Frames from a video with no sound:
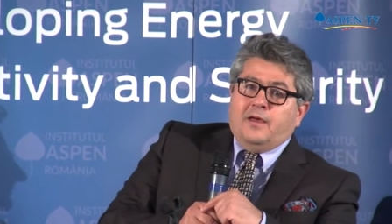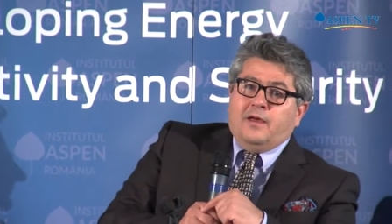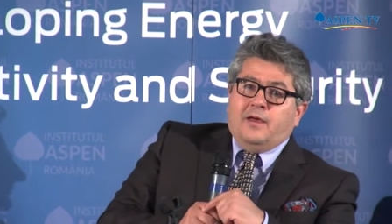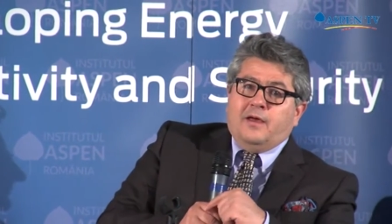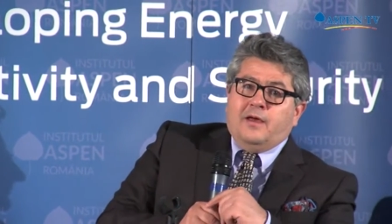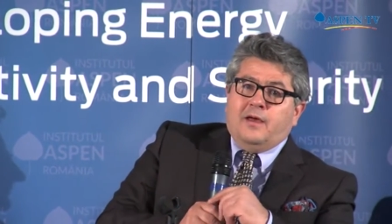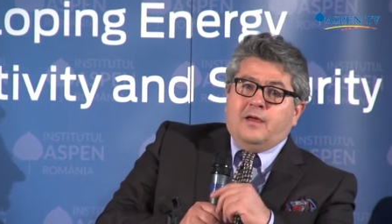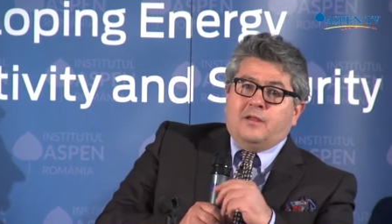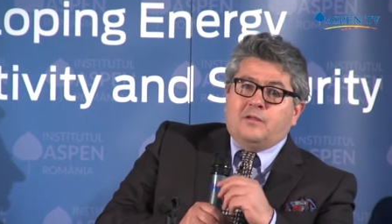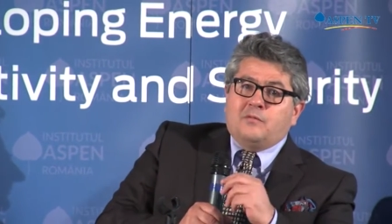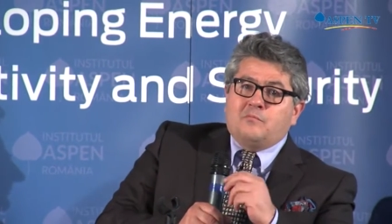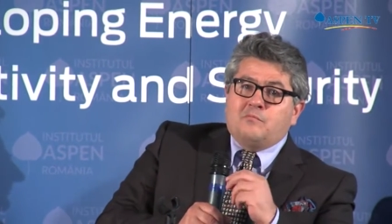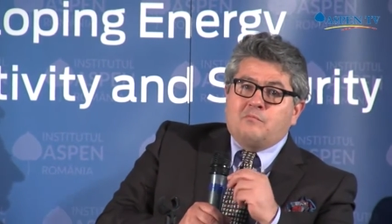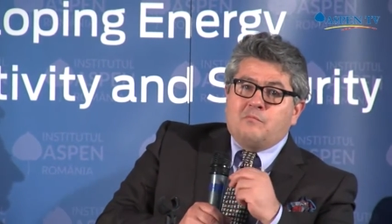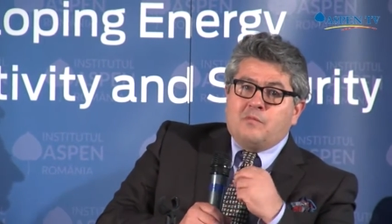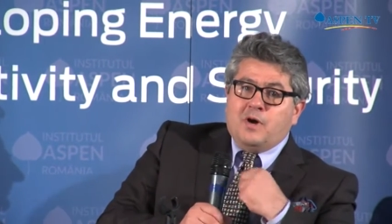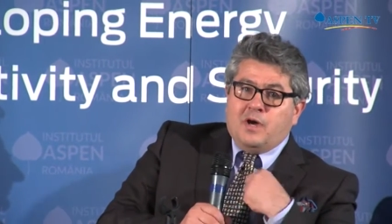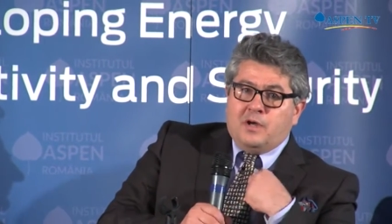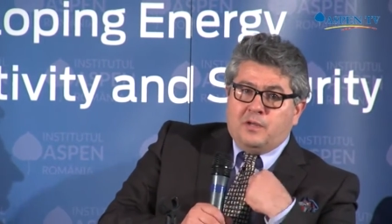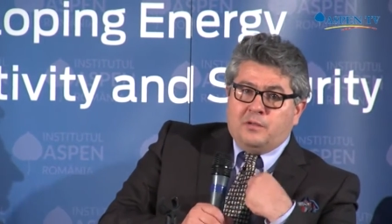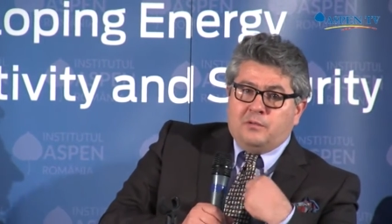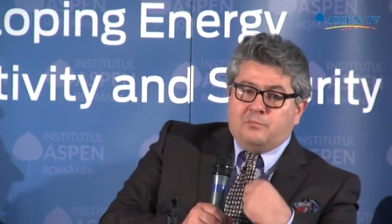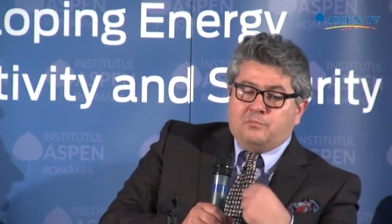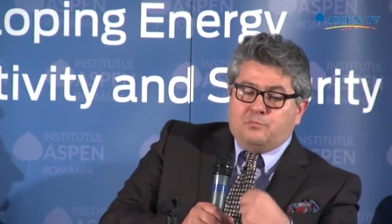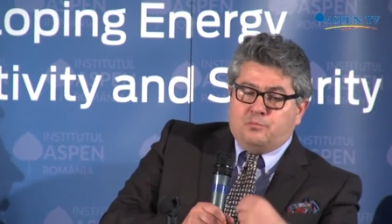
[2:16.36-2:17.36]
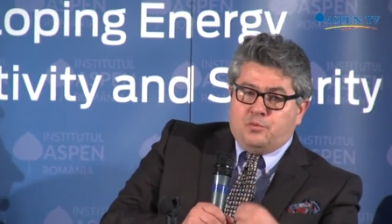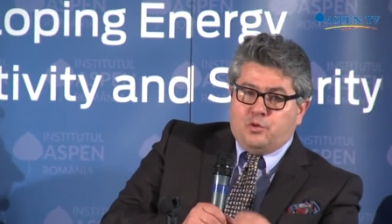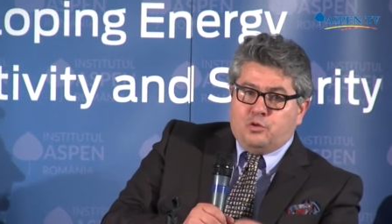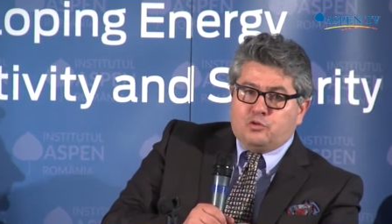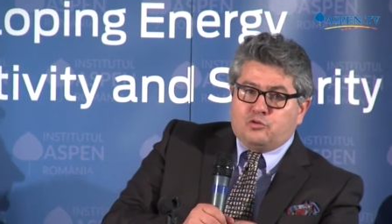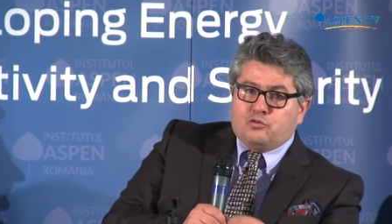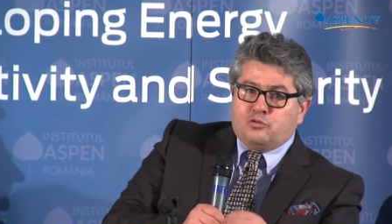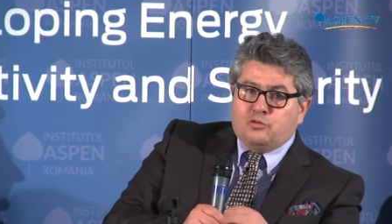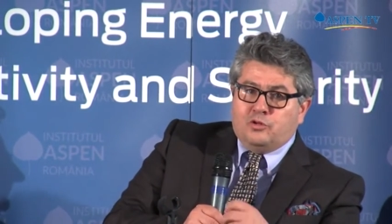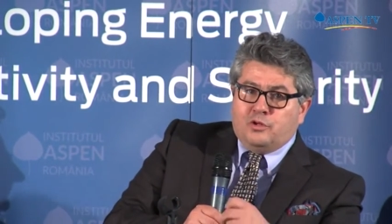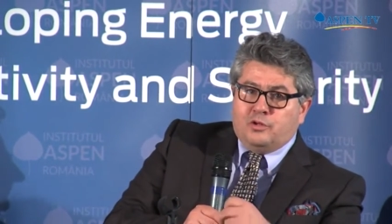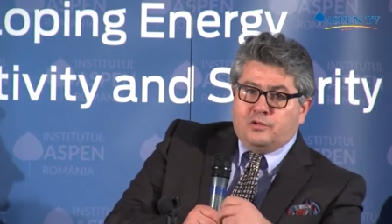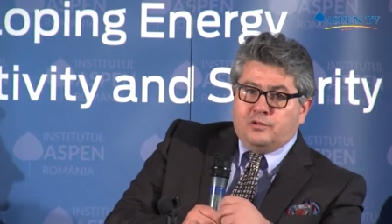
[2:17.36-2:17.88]
And my
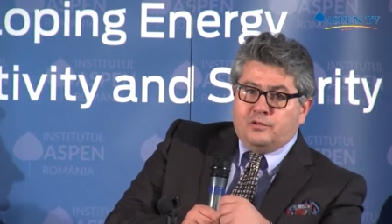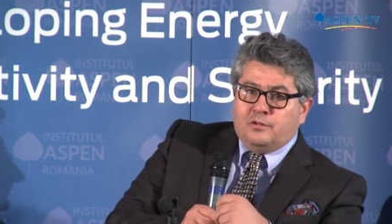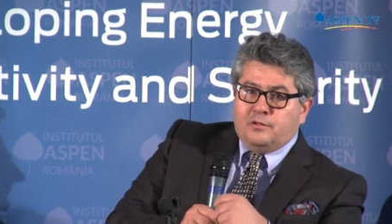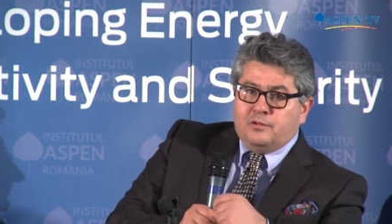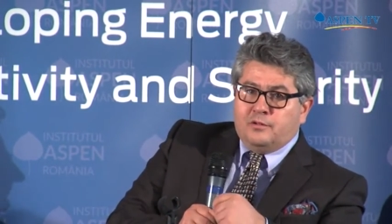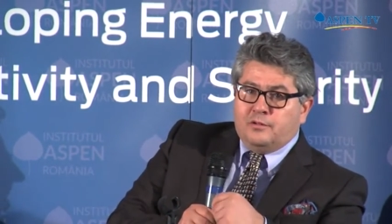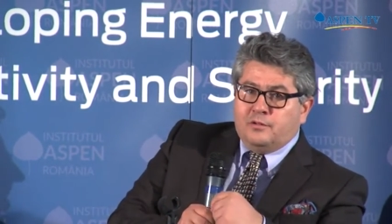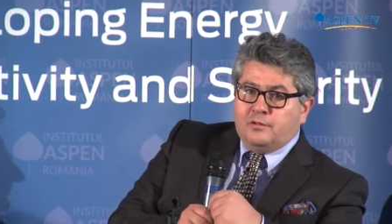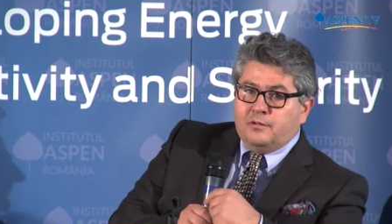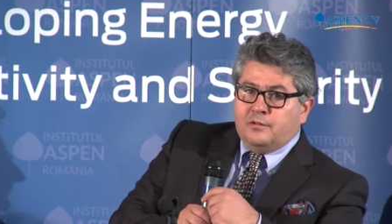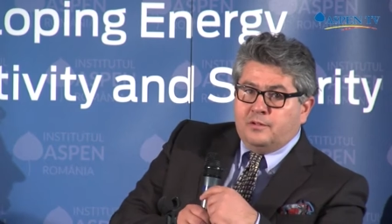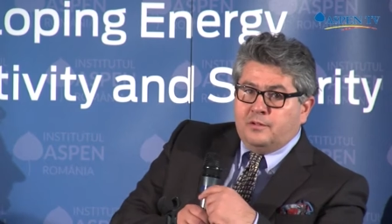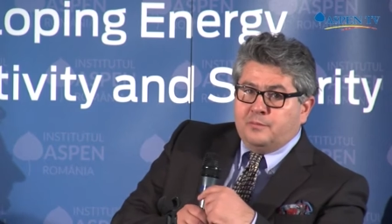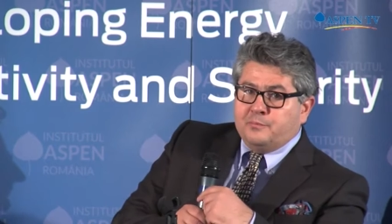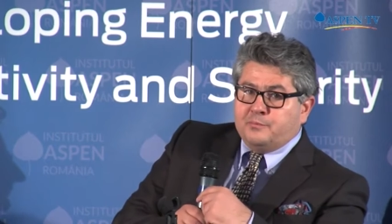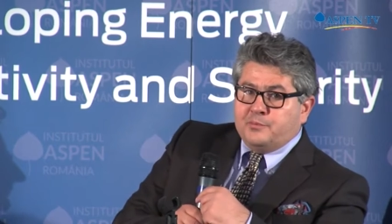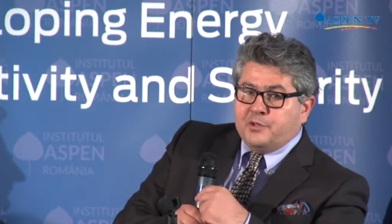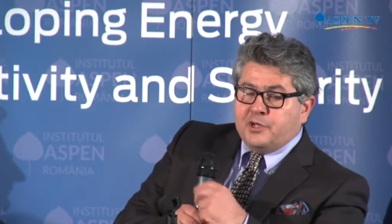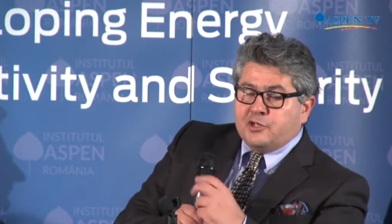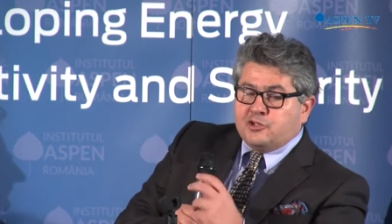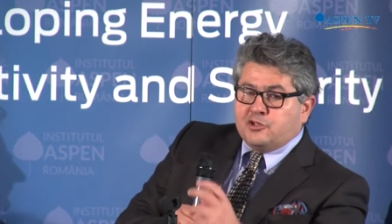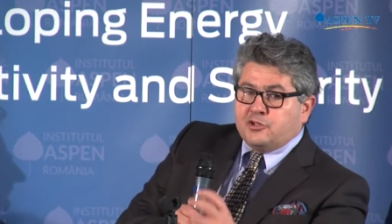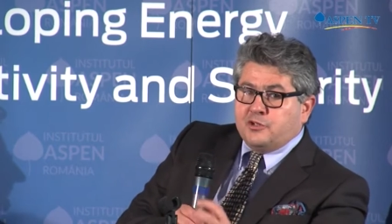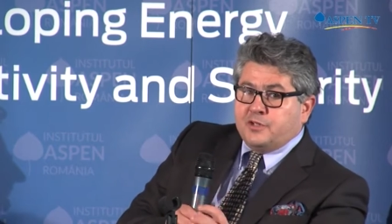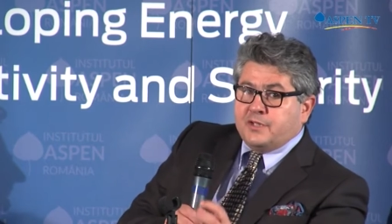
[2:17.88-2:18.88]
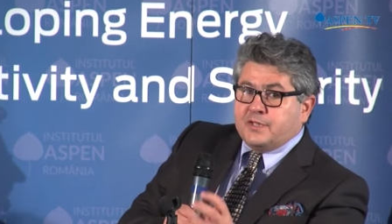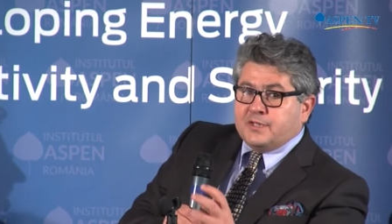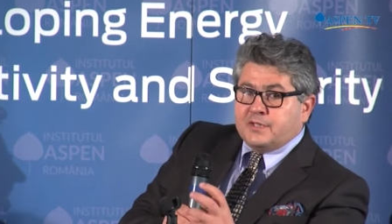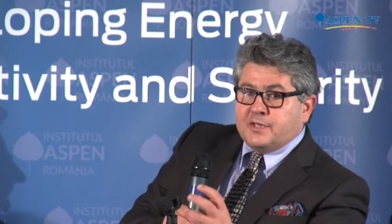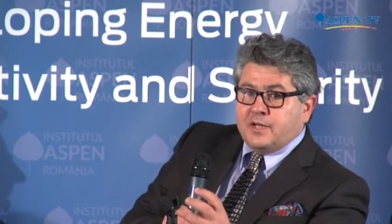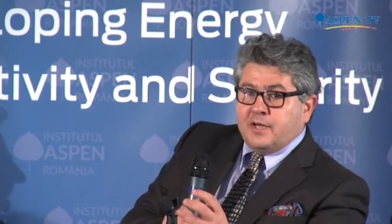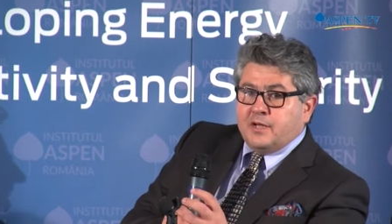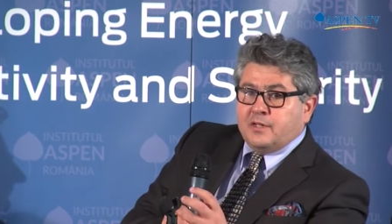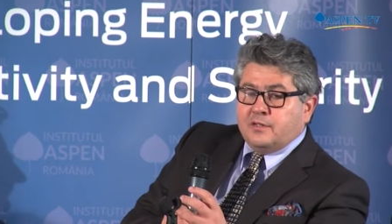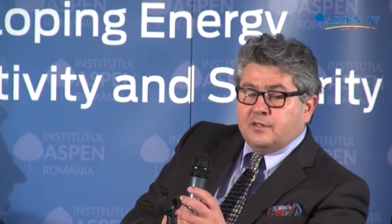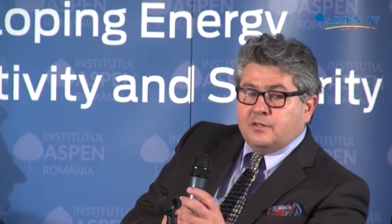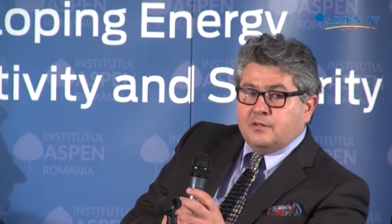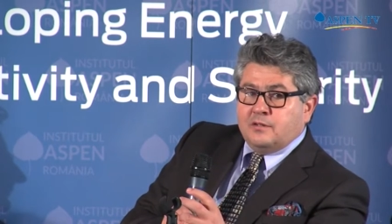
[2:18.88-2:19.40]
personal impression is
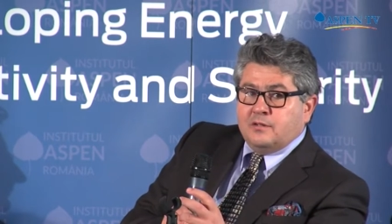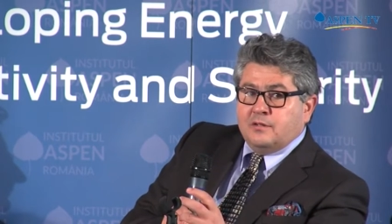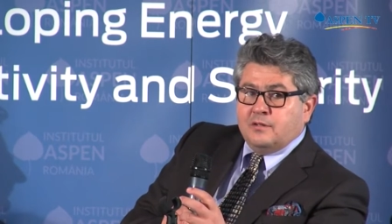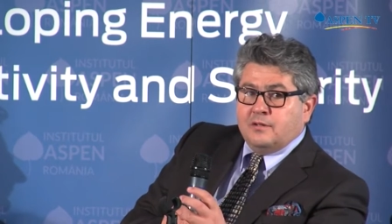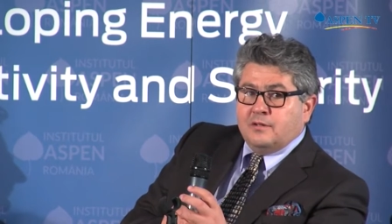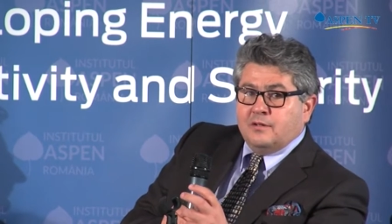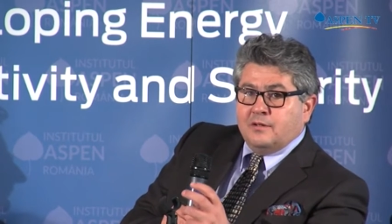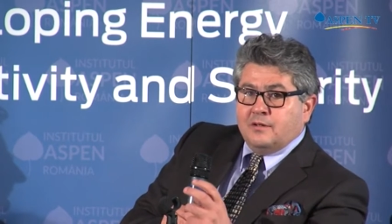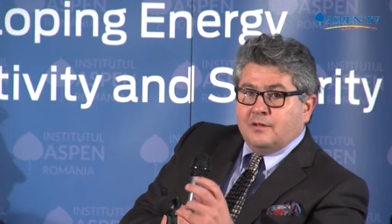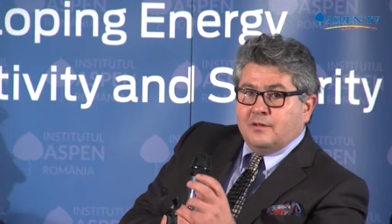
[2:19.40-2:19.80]
that